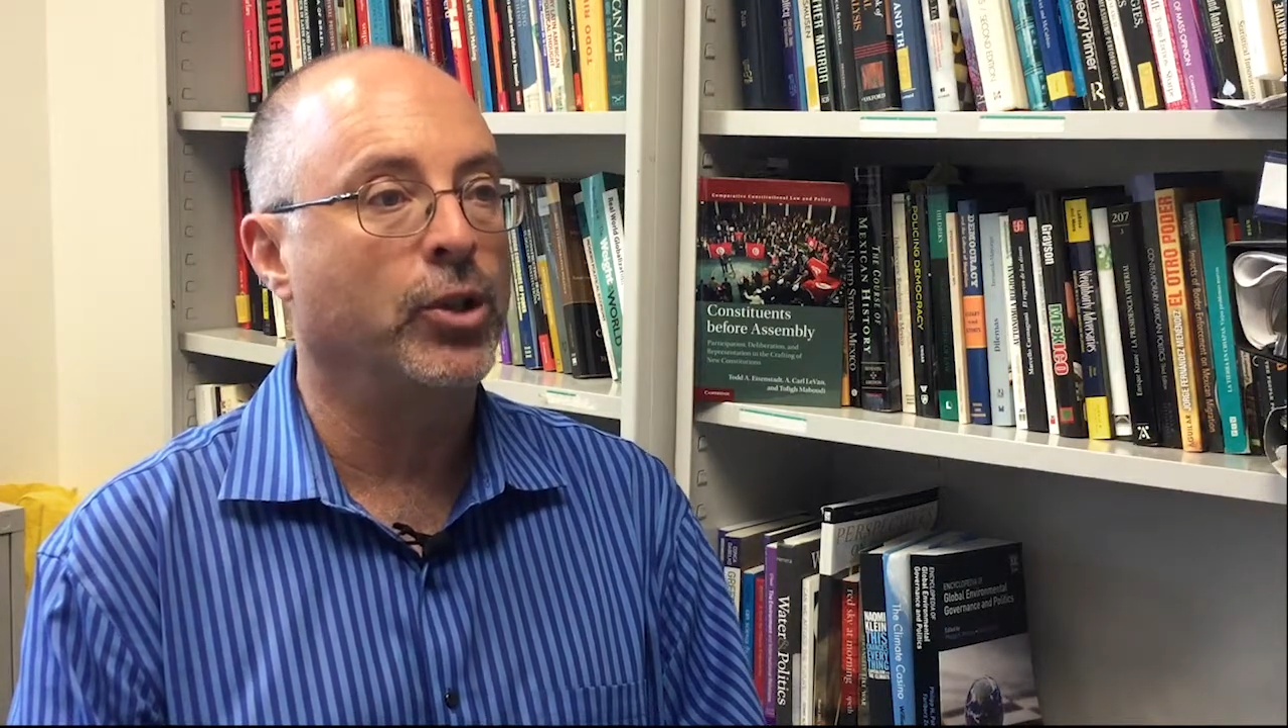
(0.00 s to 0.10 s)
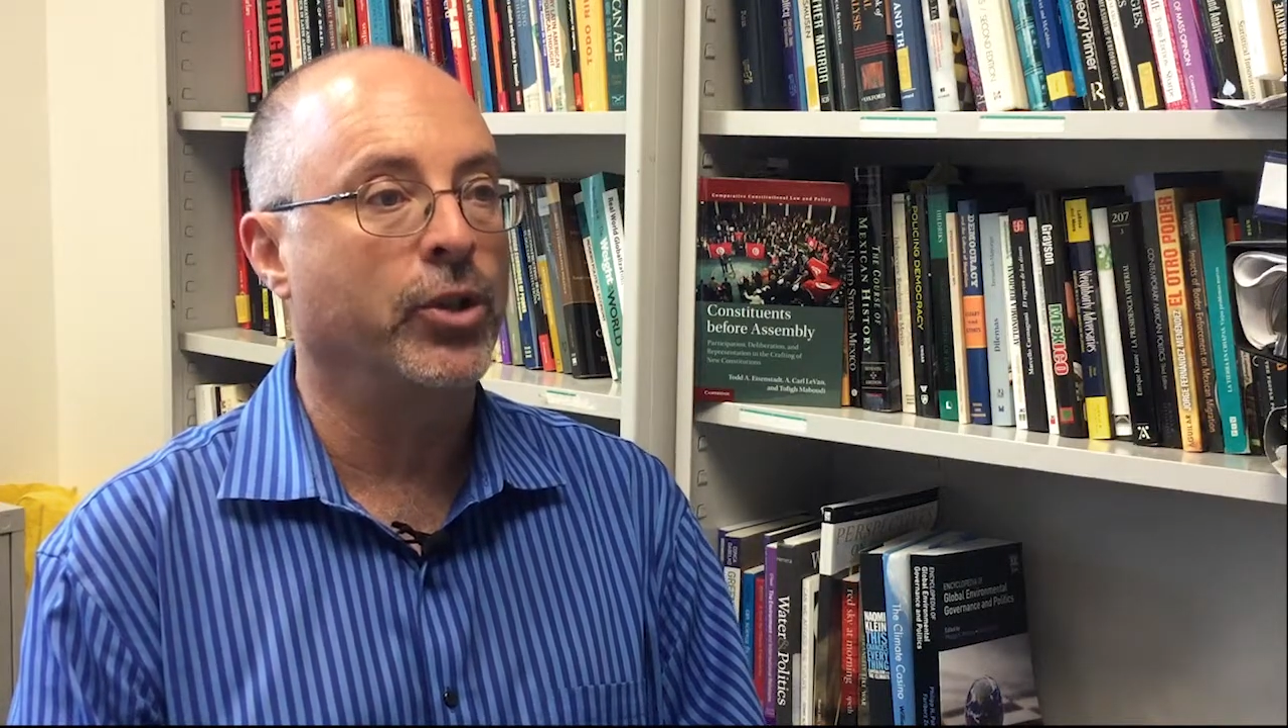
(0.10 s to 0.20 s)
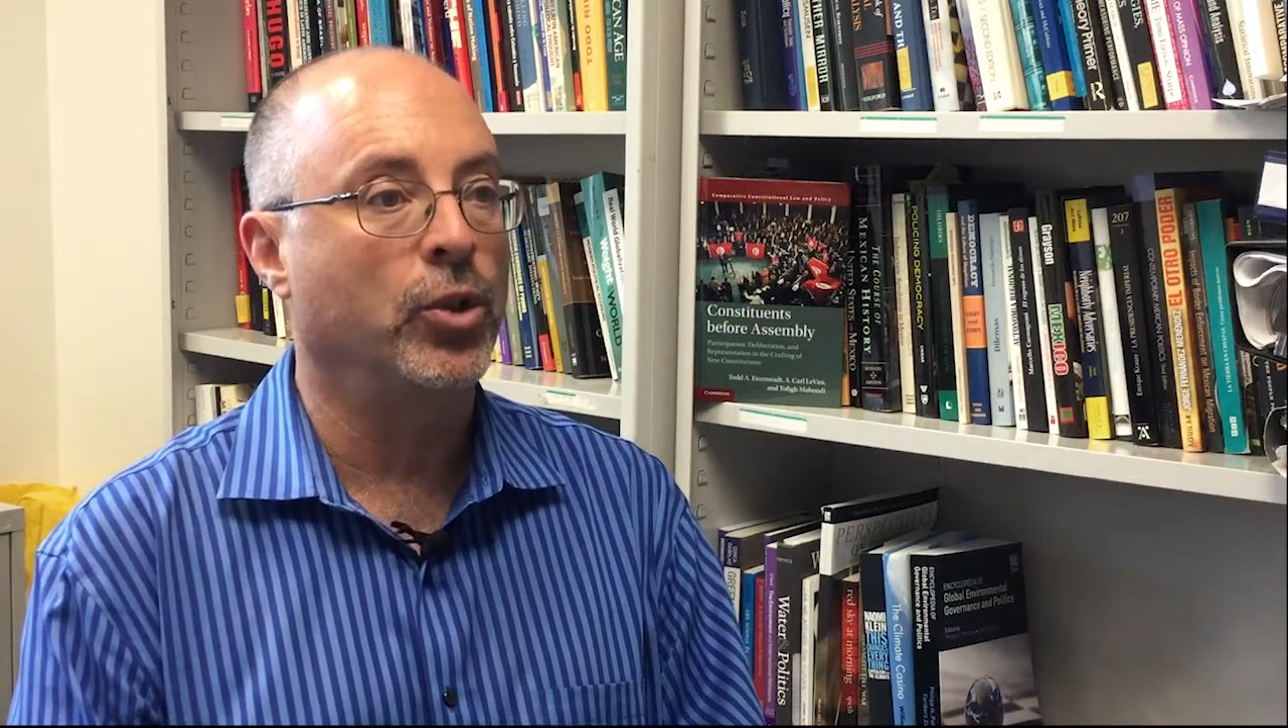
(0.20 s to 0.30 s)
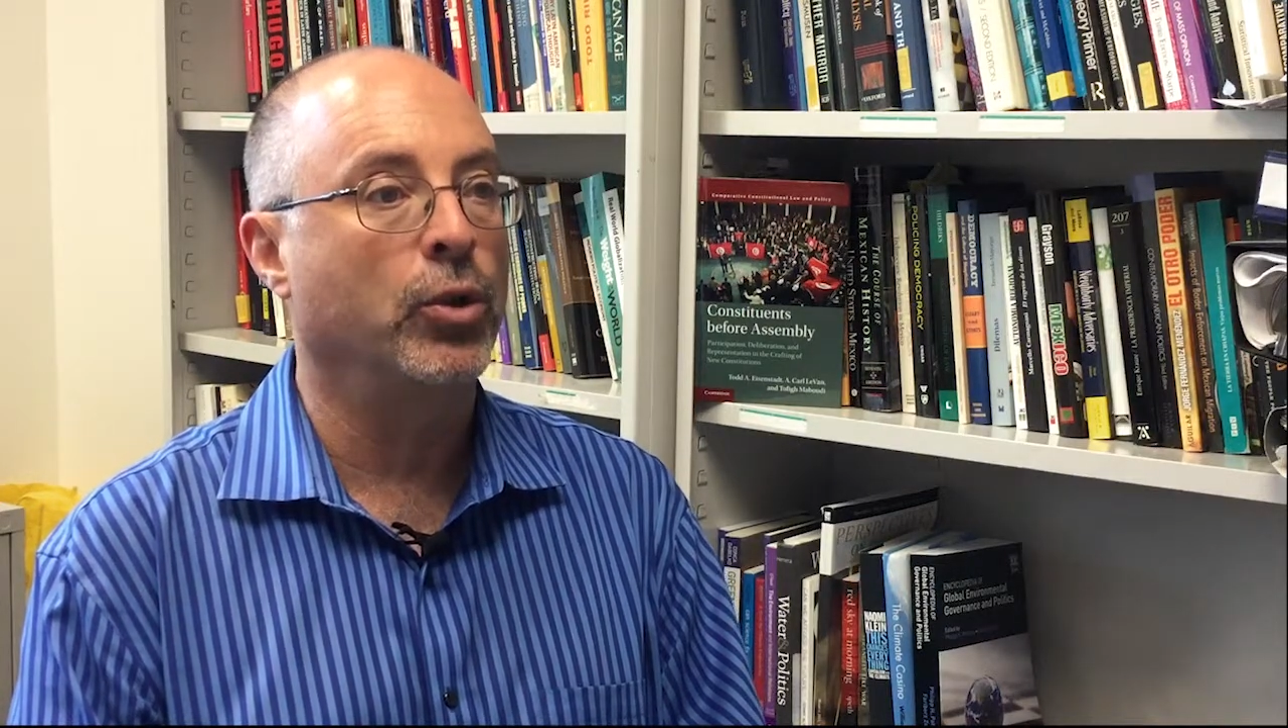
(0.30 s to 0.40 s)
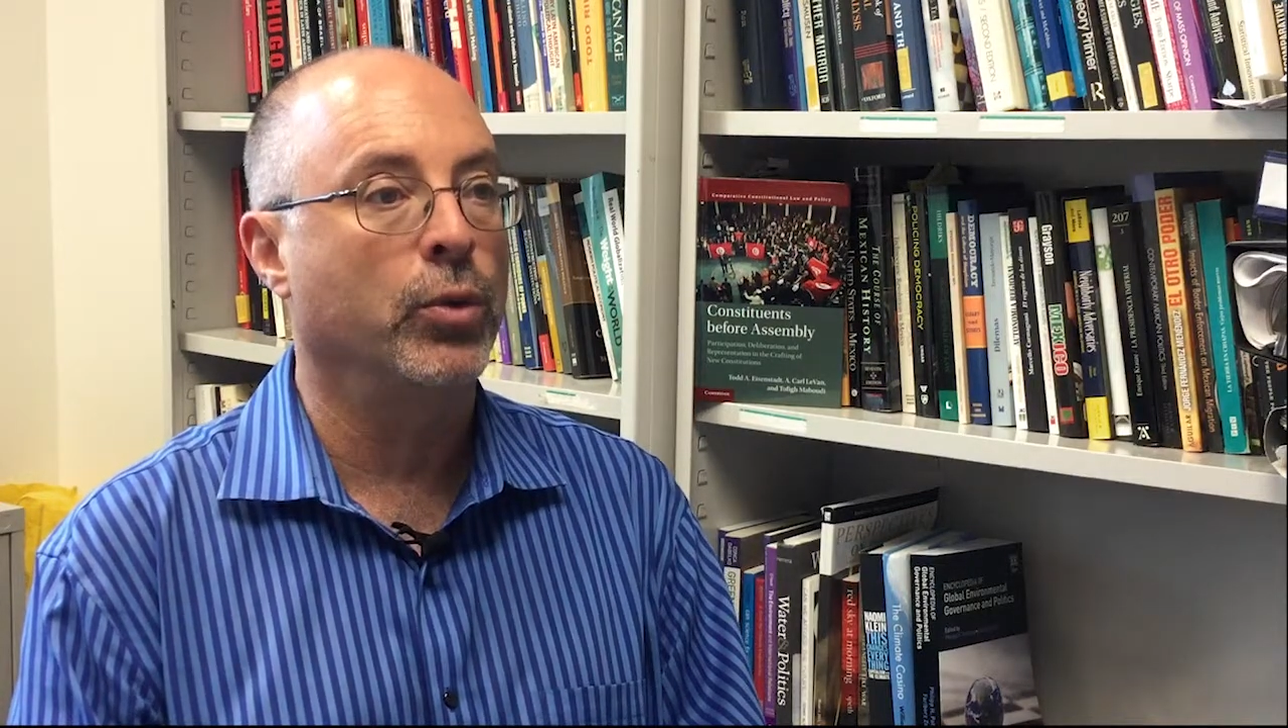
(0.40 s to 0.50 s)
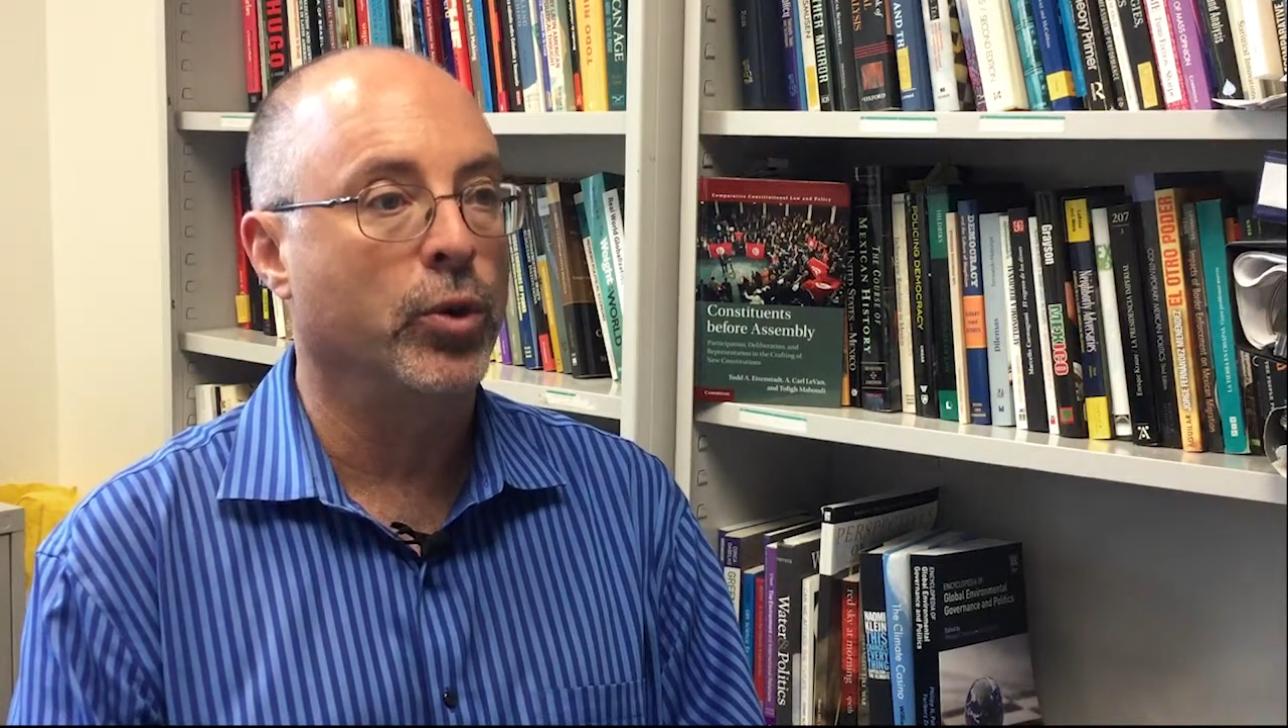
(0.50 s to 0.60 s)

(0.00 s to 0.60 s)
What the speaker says: and political